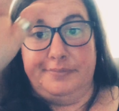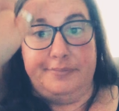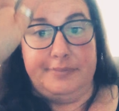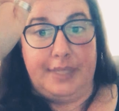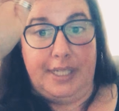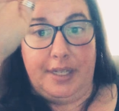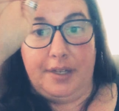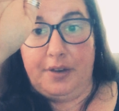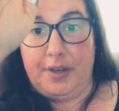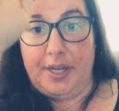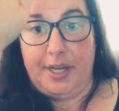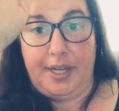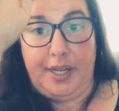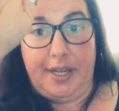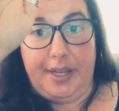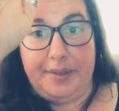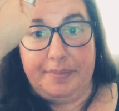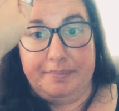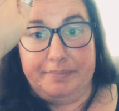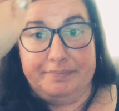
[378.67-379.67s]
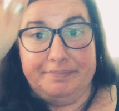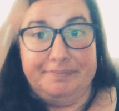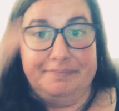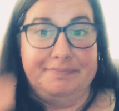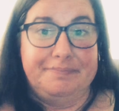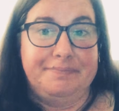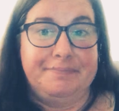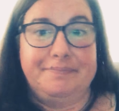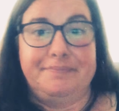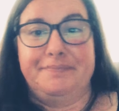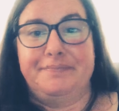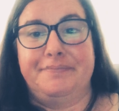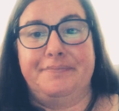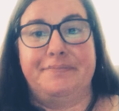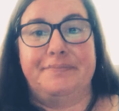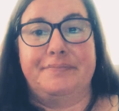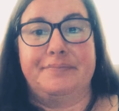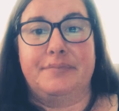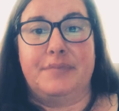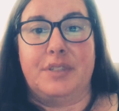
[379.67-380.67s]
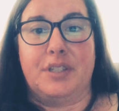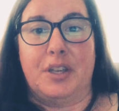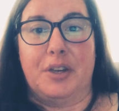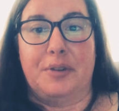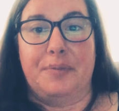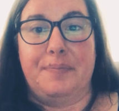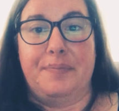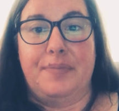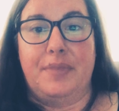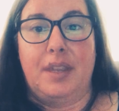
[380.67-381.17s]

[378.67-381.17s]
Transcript: here I am. So,